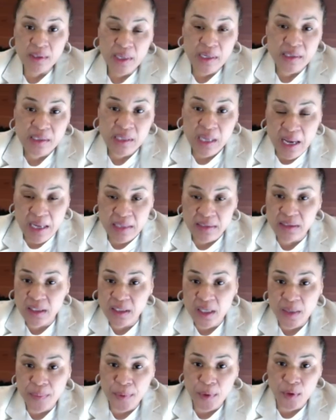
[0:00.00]
it's
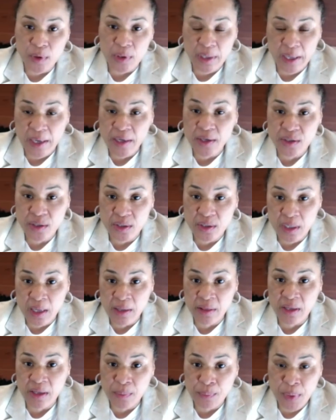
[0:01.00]
constant communication i
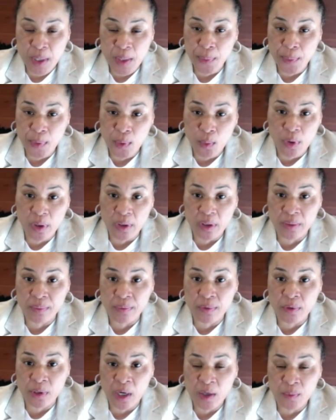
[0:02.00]
think people want to
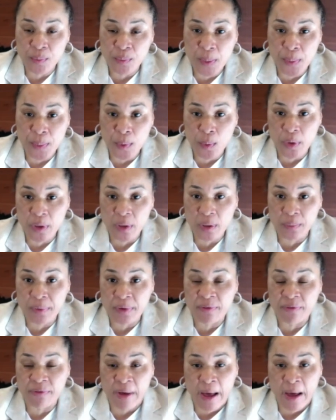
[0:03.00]
young people want to
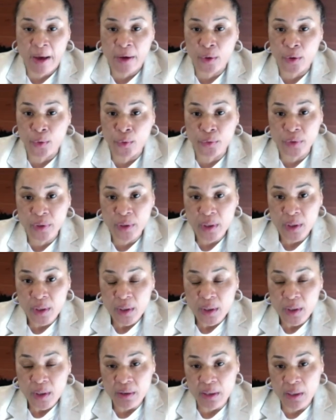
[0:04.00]
be valued
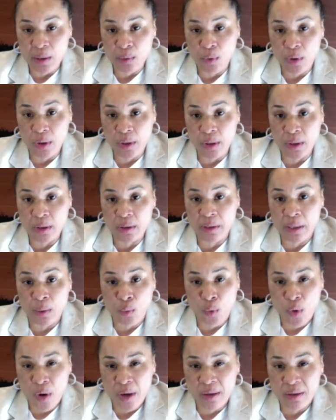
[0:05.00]
they want to they
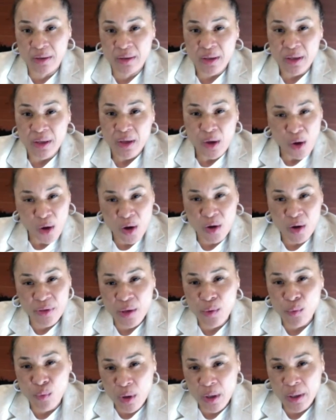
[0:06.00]
want all
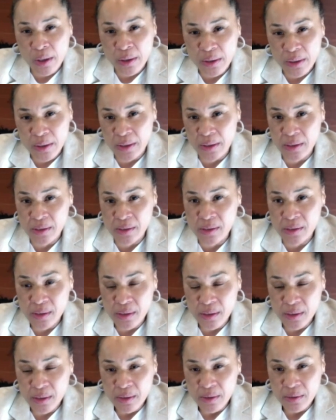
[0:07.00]
they want is
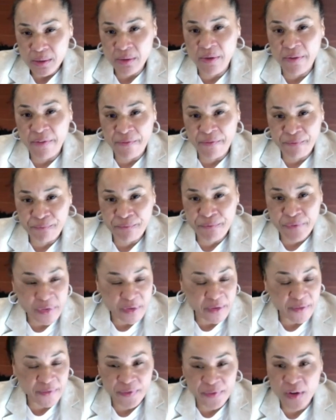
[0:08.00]
the
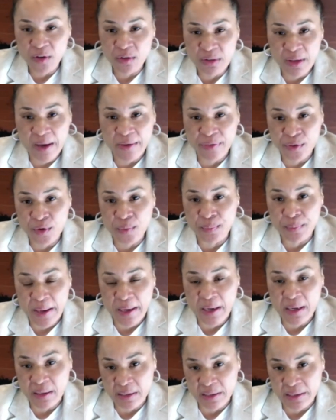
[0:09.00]
to feel like they're
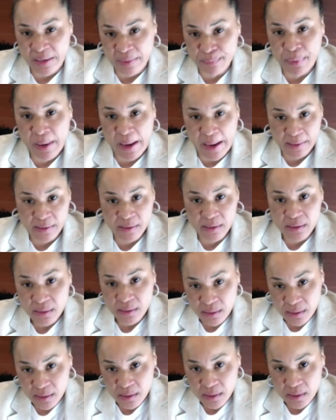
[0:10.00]
making an impact
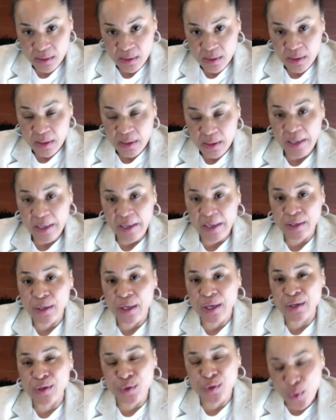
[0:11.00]
and
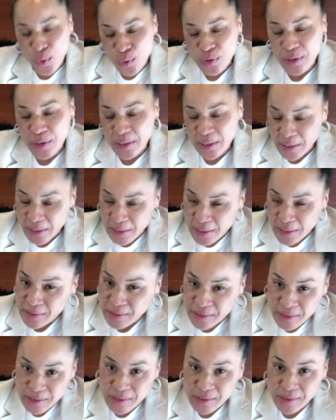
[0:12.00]
and usually
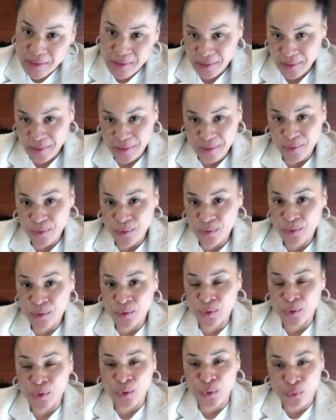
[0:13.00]
is
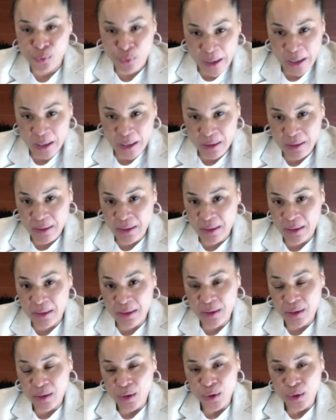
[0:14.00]
directly